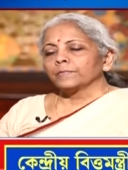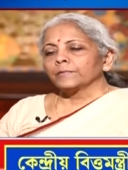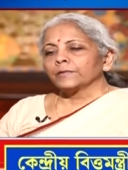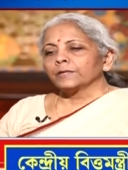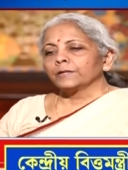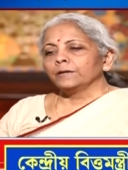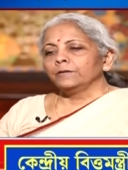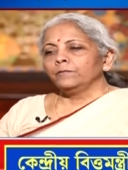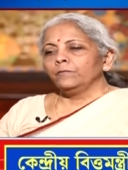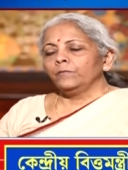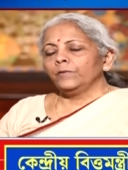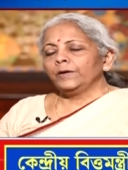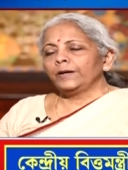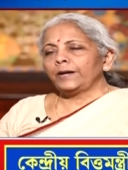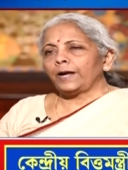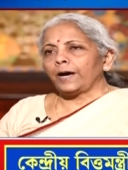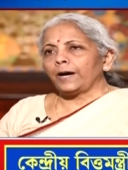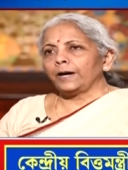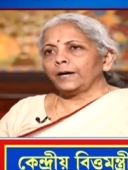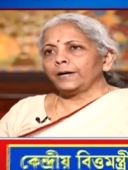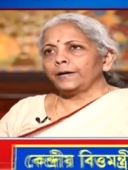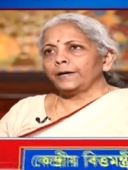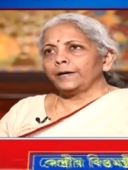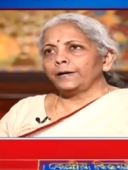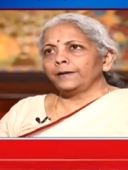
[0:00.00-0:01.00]
Well,
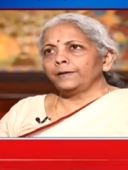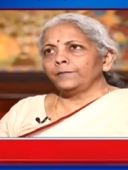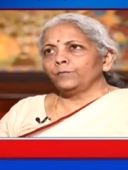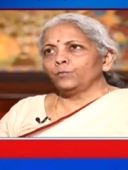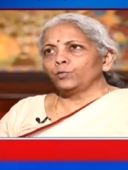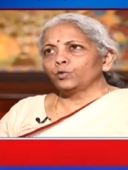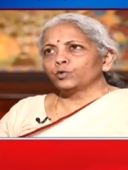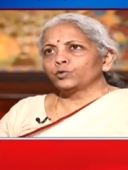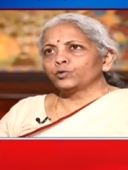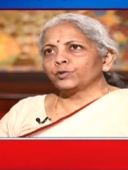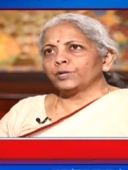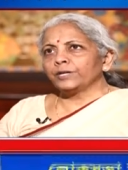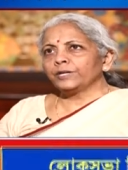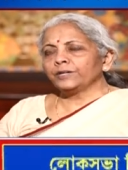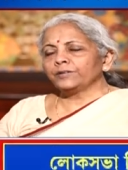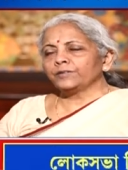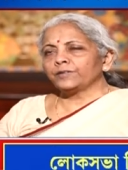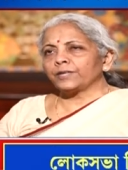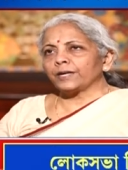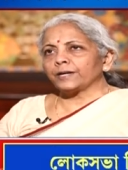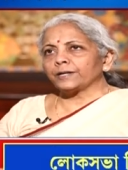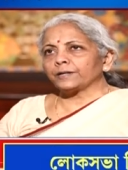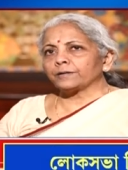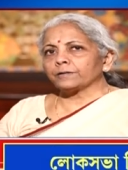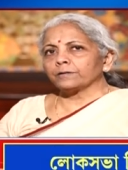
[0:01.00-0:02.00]
I would think
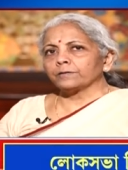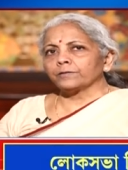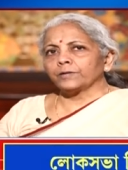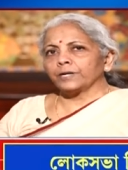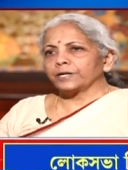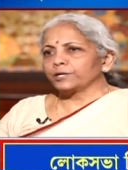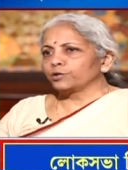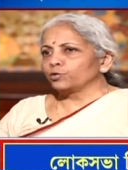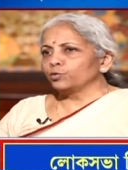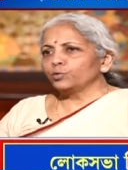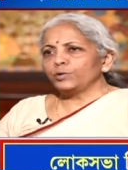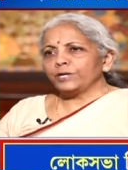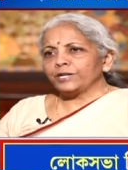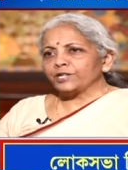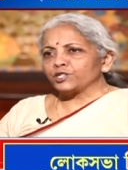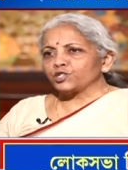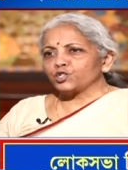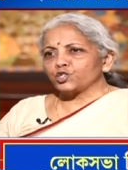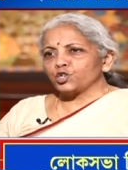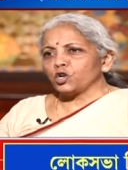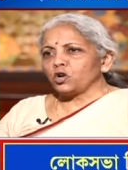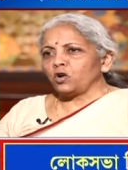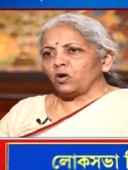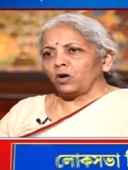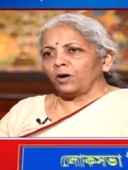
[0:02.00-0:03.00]
that they do their
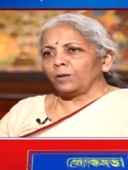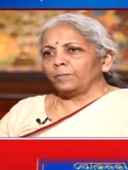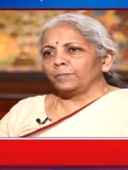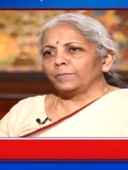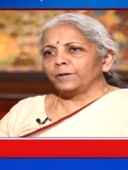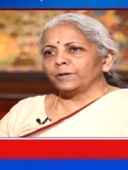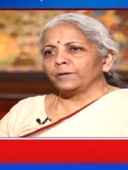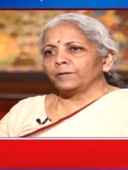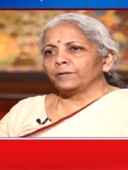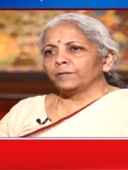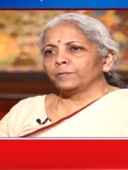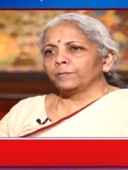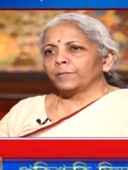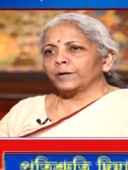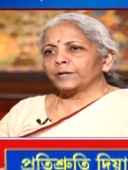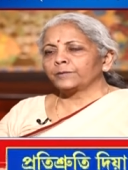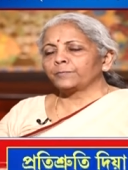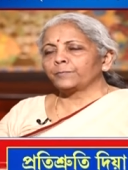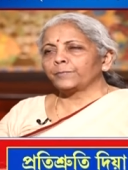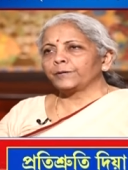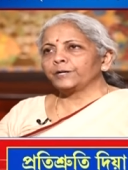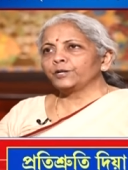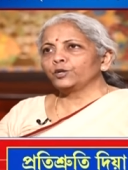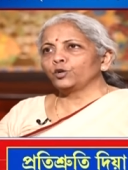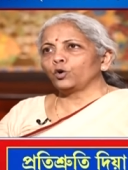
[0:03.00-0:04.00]
job, but
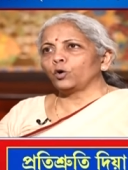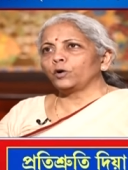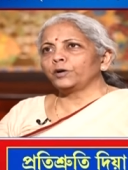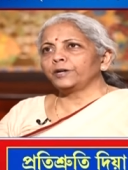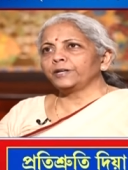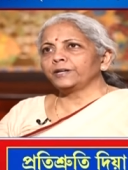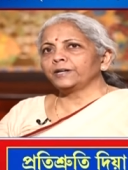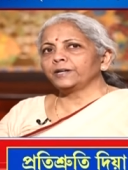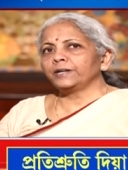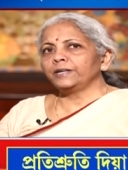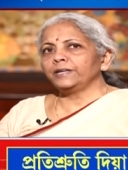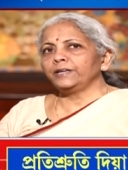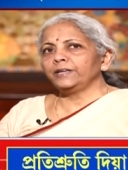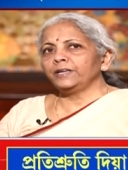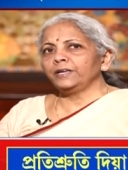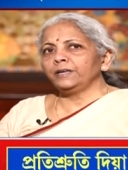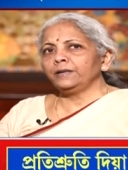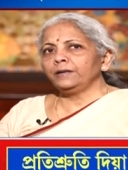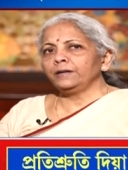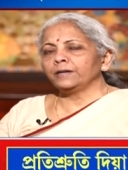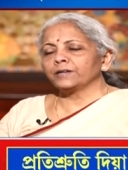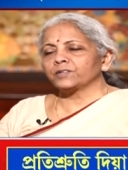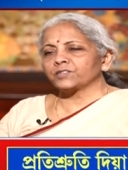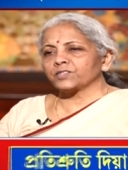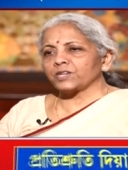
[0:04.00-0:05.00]
periodically
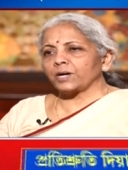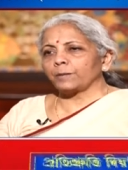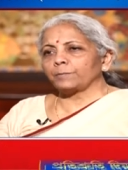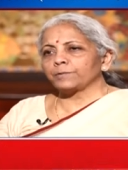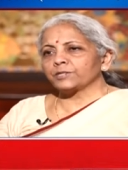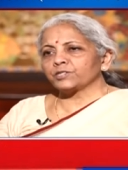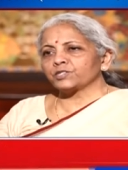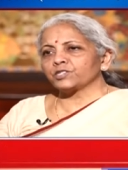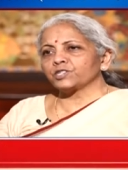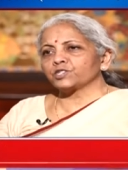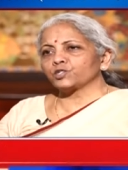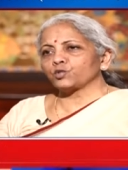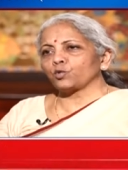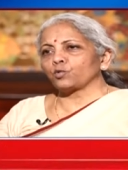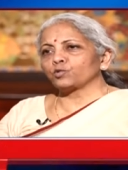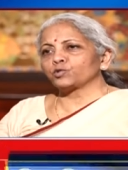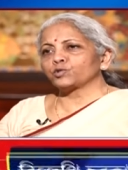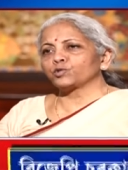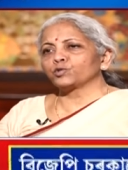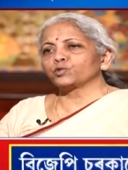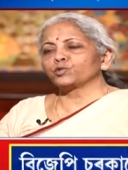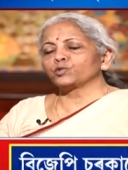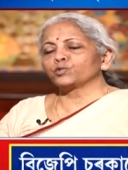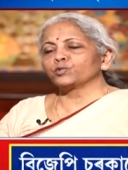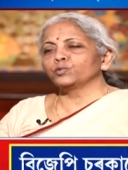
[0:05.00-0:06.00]
it's our business also
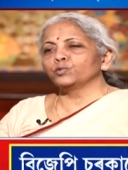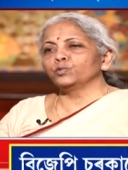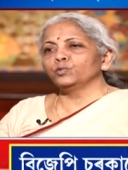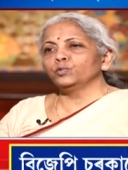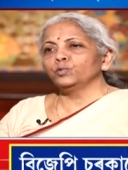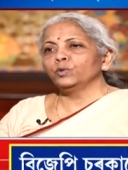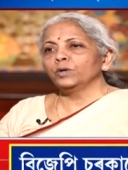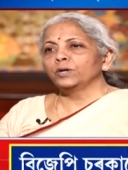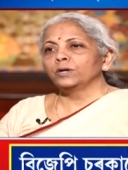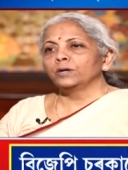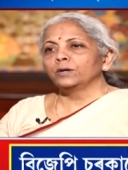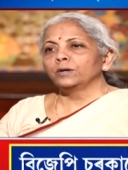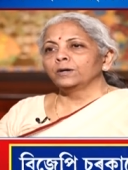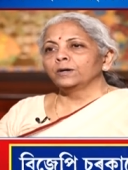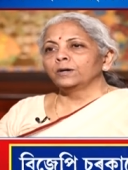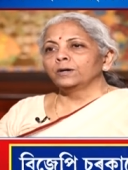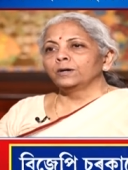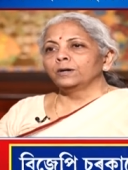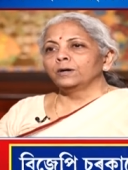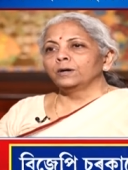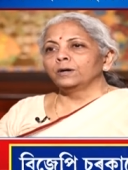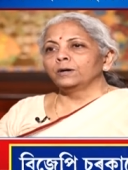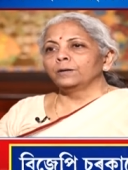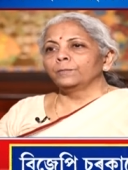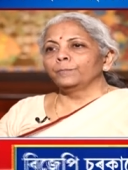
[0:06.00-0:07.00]
to
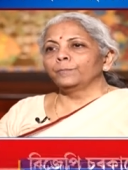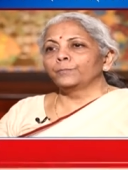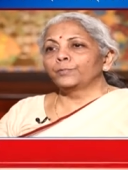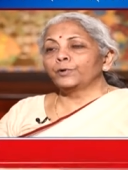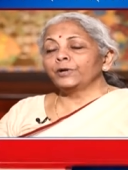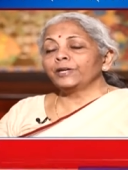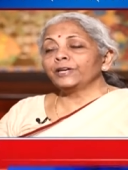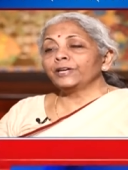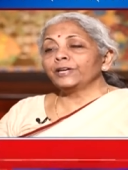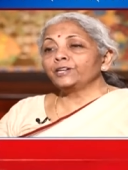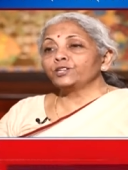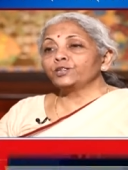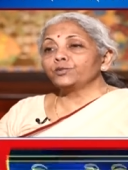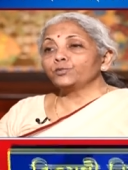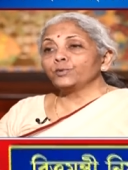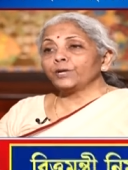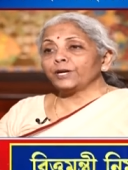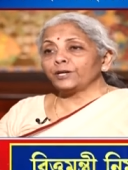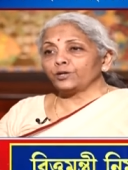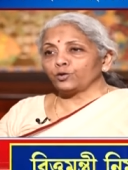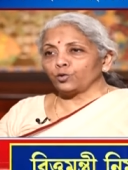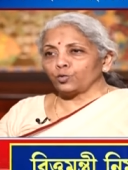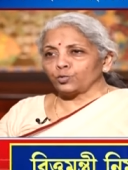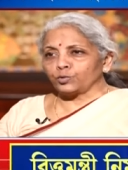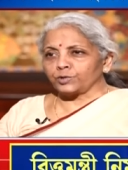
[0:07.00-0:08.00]
bring it to their
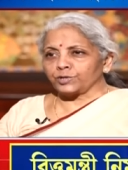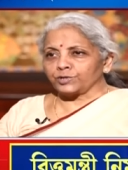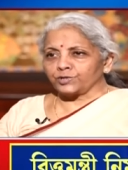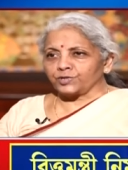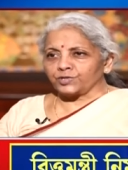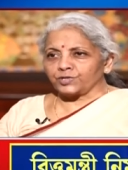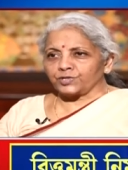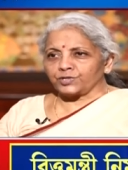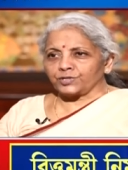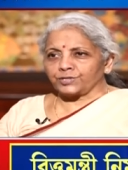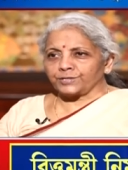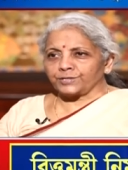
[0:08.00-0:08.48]
notice